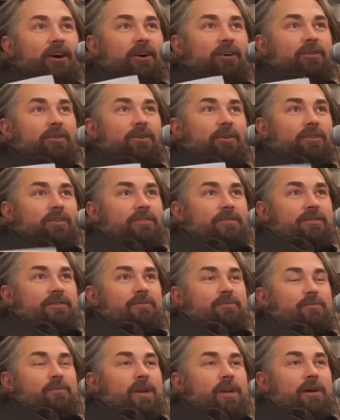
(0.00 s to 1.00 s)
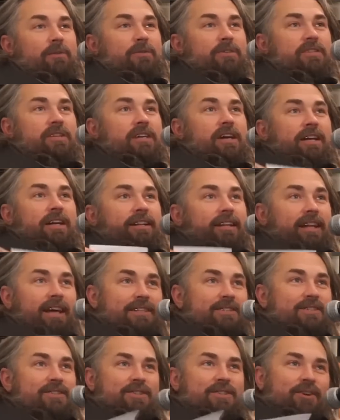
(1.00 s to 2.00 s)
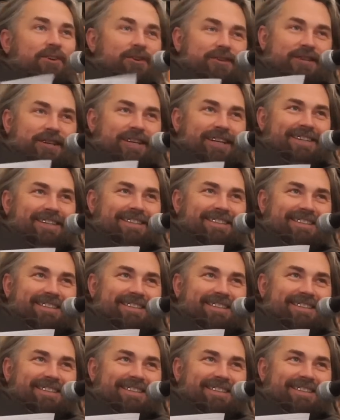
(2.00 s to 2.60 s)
I was gutting that sturgeon.